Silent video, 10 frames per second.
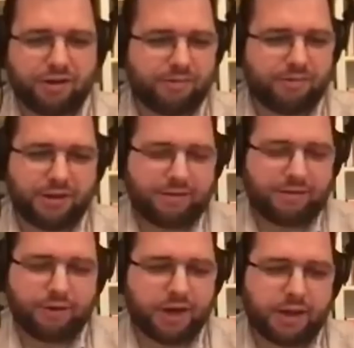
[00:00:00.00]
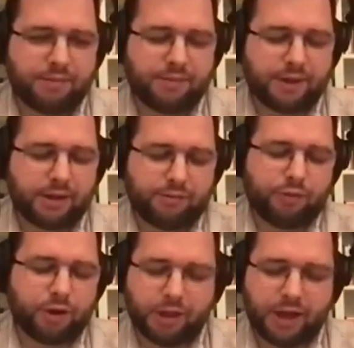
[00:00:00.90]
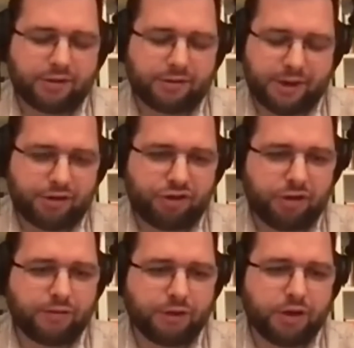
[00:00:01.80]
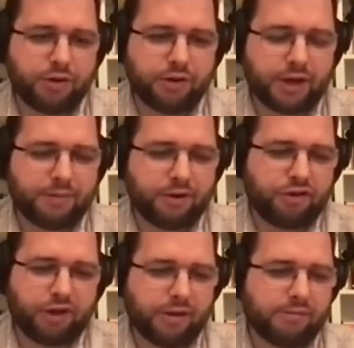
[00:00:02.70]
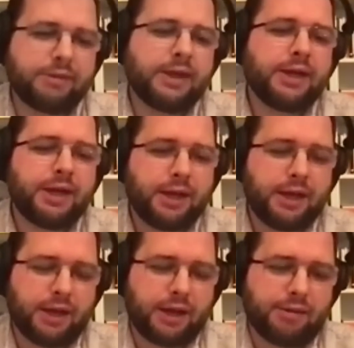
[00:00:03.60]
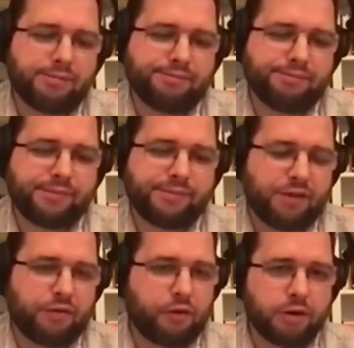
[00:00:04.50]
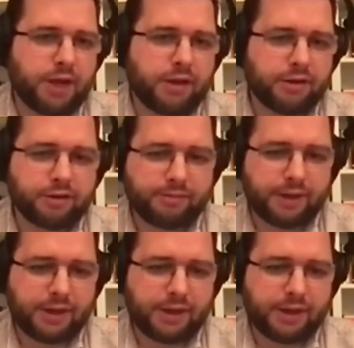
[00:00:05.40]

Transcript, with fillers: Josh. It's great. I'm uh, one last uh, shill for you is I appreciate um, having the forum like this.